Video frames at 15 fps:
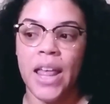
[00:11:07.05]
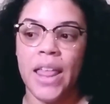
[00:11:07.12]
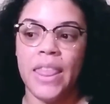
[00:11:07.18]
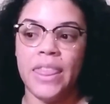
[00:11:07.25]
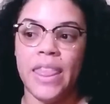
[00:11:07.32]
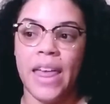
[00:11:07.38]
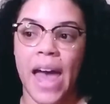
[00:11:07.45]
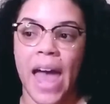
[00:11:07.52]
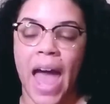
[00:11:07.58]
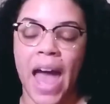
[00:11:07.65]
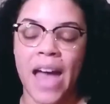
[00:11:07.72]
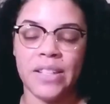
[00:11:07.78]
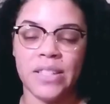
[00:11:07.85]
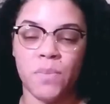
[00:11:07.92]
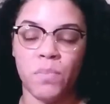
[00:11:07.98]
that
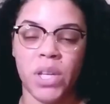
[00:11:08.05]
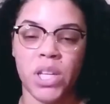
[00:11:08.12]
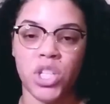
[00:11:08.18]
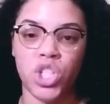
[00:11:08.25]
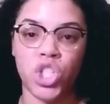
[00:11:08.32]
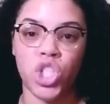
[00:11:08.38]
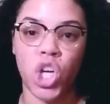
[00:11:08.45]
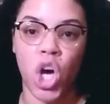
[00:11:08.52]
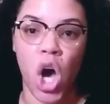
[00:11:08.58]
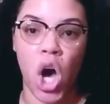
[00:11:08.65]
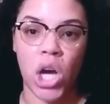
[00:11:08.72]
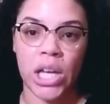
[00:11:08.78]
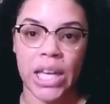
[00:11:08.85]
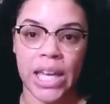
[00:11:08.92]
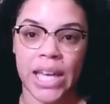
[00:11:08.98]
has been
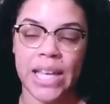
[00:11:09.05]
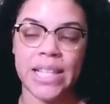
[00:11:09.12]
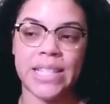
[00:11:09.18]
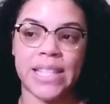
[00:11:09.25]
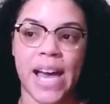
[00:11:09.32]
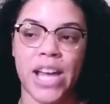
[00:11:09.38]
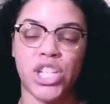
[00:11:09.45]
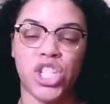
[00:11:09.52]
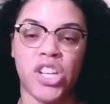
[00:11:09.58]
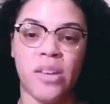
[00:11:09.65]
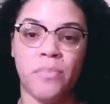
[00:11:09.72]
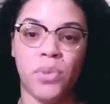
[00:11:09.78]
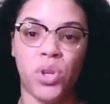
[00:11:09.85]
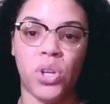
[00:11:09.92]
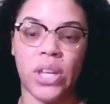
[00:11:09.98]
talking slash
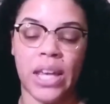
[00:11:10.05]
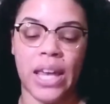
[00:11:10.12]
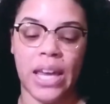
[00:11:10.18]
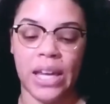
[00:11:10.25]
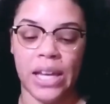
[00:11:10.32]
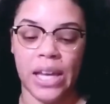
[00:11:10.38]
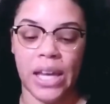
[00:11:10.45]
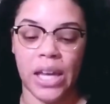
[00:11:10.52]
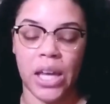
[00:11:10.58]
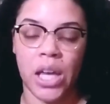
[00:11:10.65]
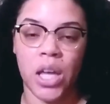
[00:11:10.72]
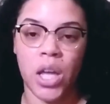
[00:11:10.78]
communicating